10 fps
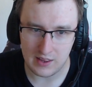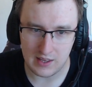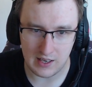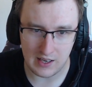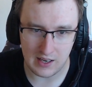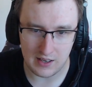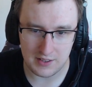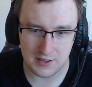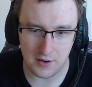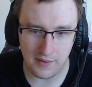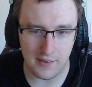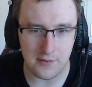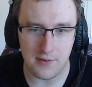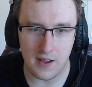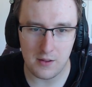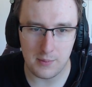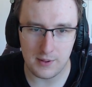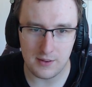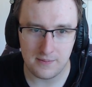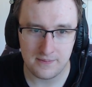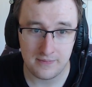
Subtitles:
then it's going to be available.